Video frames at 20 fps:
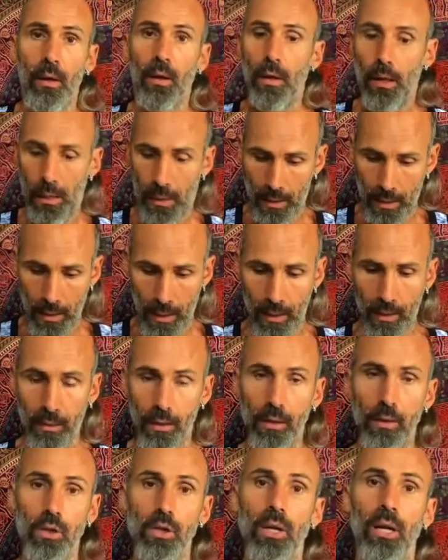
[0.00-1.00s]

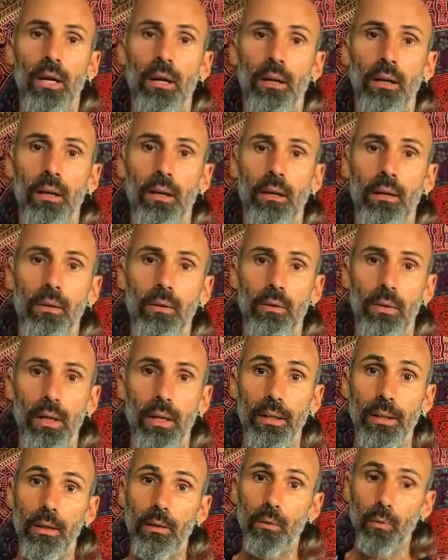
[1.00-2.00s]
Anahata chakra,
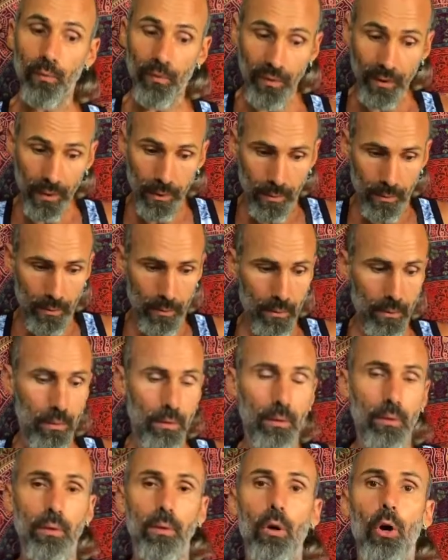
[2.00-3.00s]
related to Venus,
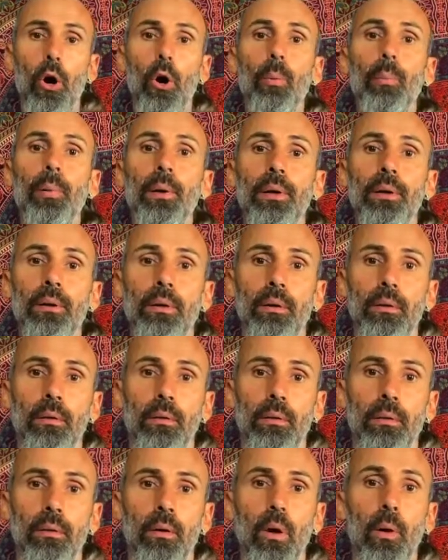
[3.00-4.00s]
the
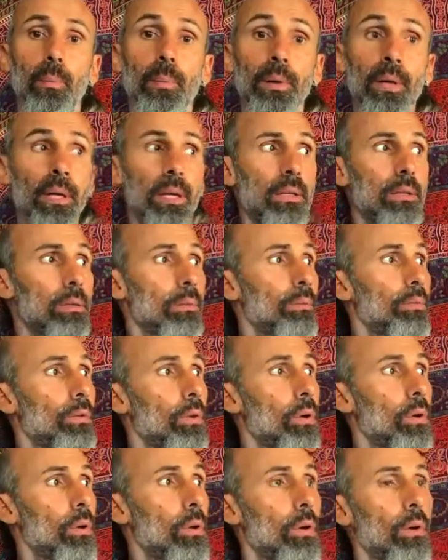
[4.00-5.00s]
openness
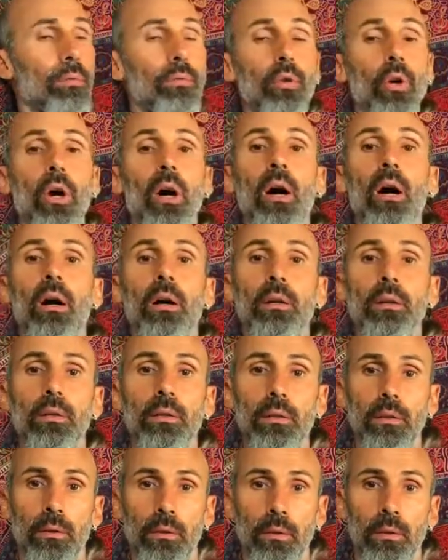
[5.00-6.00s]
of the heart,
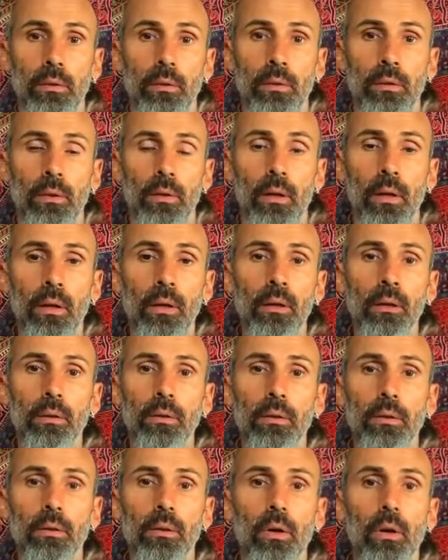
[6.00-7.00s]

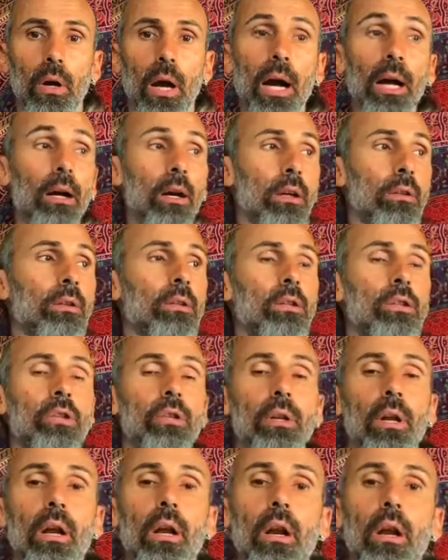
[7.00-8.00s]
the
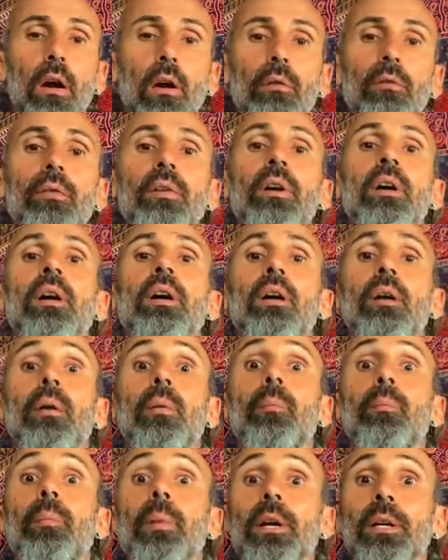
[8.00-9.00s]
unconditional love.
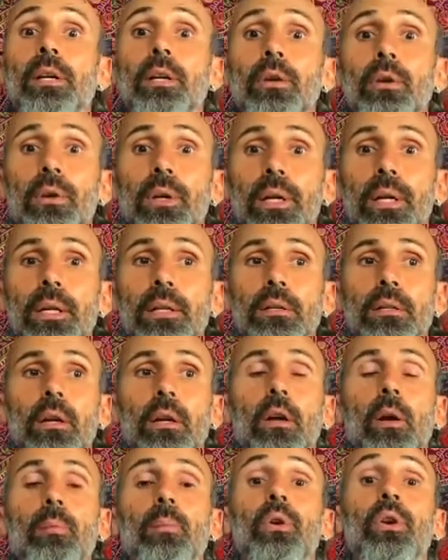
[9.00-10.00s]
Mercury is the
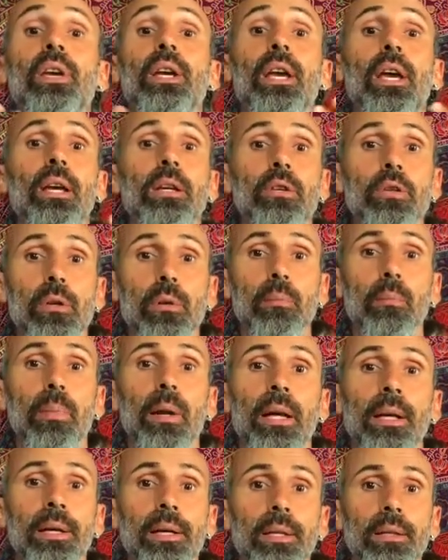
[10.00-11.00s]
communication
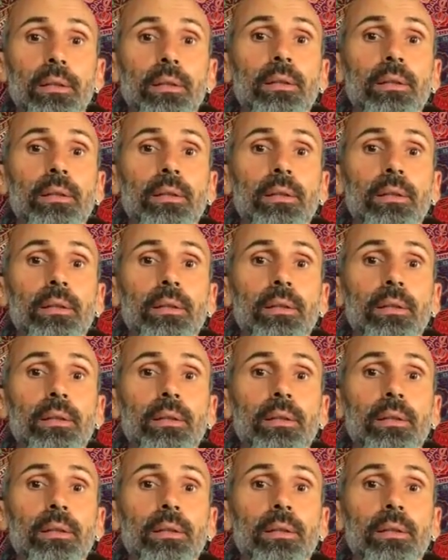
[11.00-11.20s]
planet,